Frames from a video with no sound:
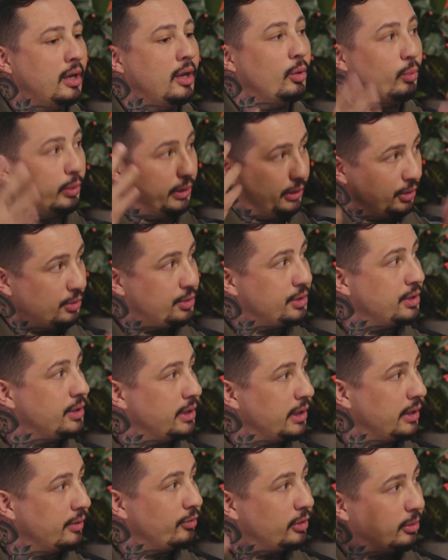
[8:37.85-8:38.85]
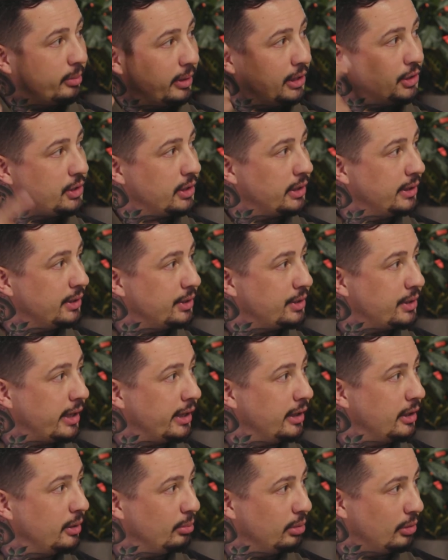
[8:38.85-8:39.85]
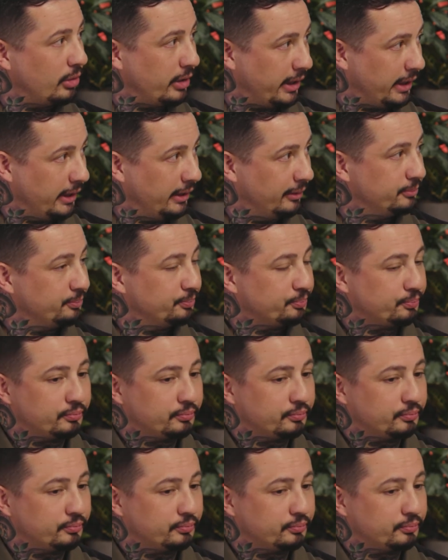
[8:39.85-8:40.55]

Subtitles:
reduces the inflammation inside of the brain